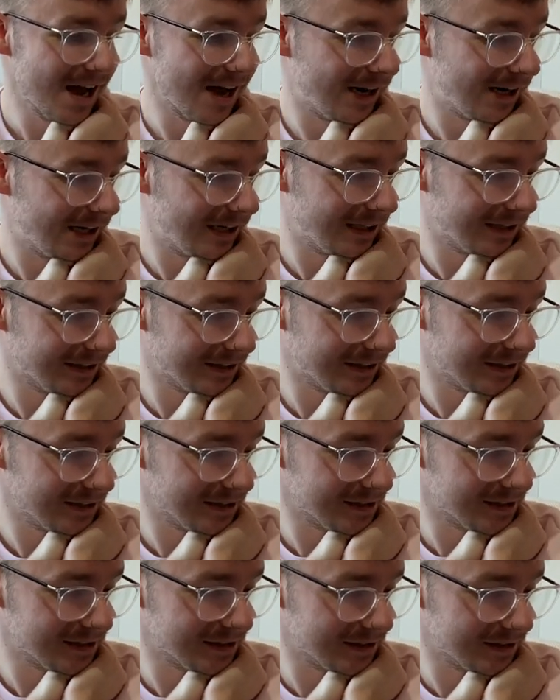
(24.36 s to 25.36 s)

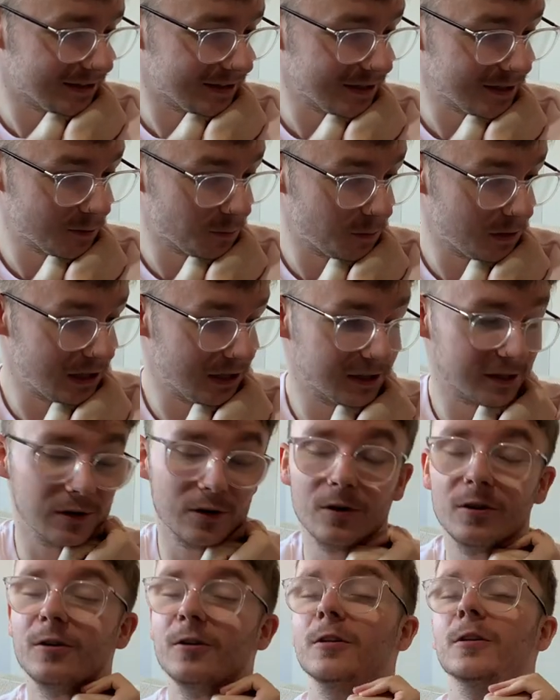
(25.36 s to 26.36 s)
and this week's
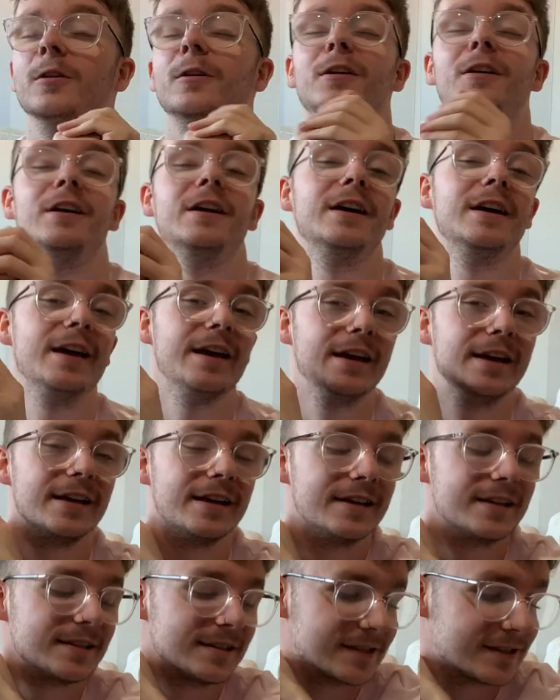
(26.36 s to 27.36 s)
haul
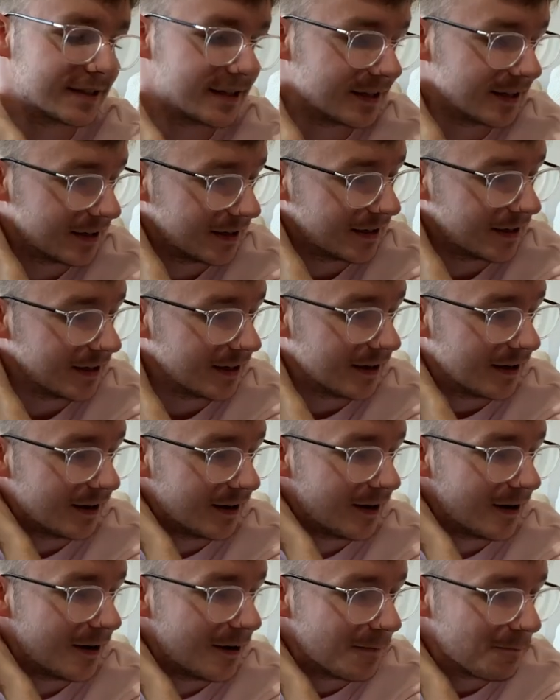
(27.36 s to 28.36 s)
is
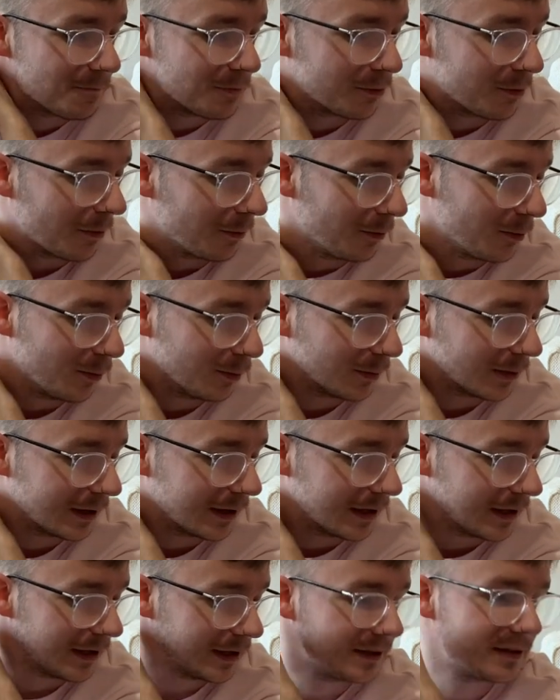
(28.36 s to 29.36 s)

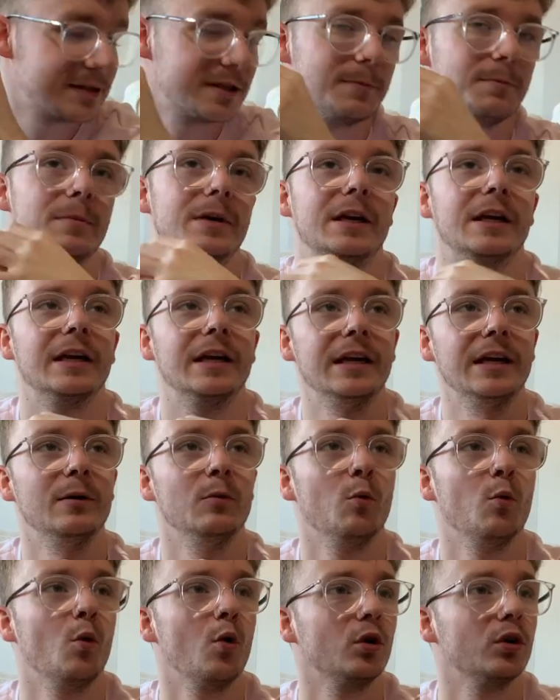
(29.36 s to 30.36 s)
probably, to me,
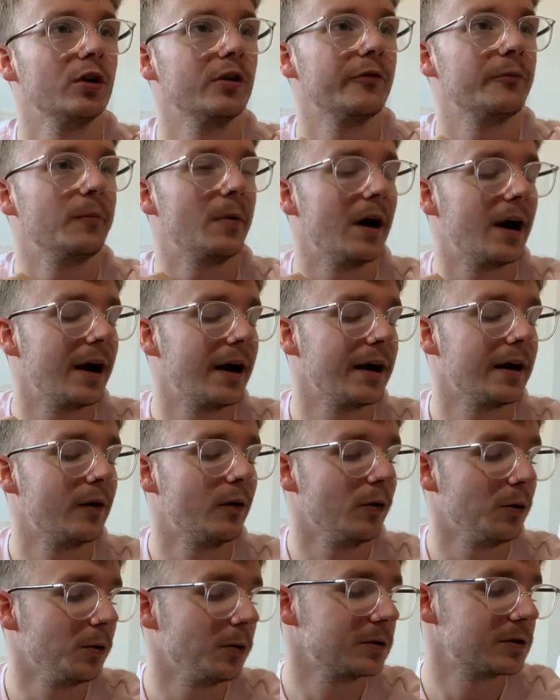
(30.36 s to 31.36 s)
one of my
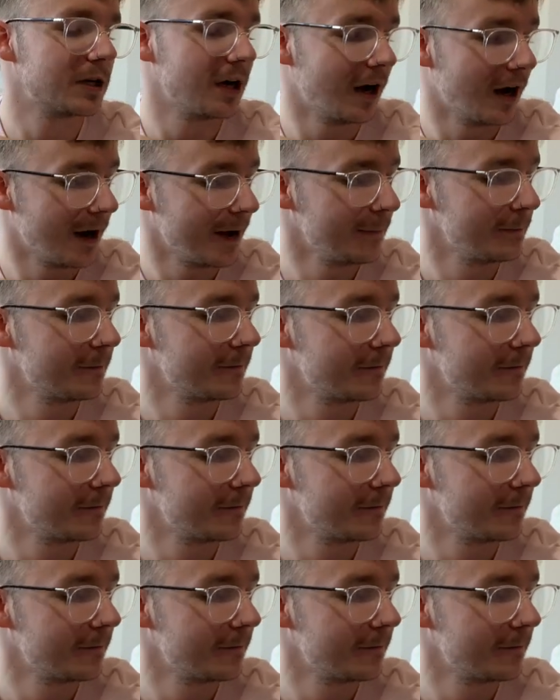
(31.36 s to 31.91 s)
all-time